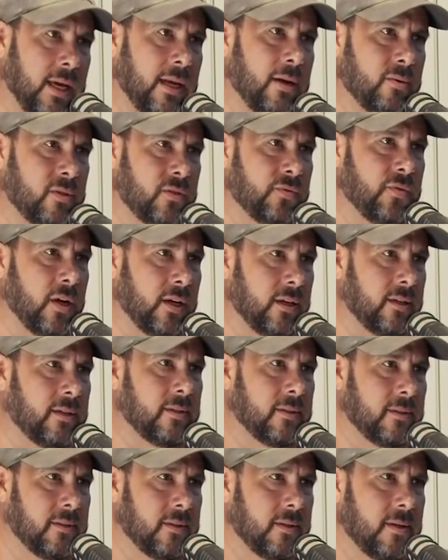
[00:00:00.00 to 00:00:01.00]
It was fun.
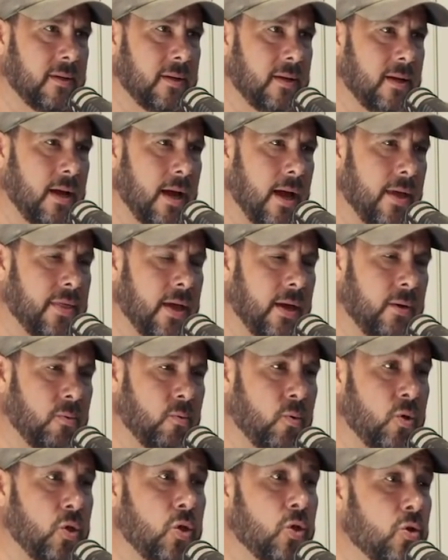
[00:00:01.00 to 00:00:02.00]
And
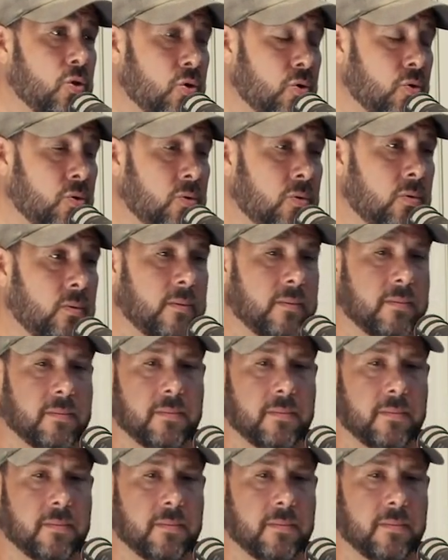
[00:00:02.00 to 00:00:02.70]
then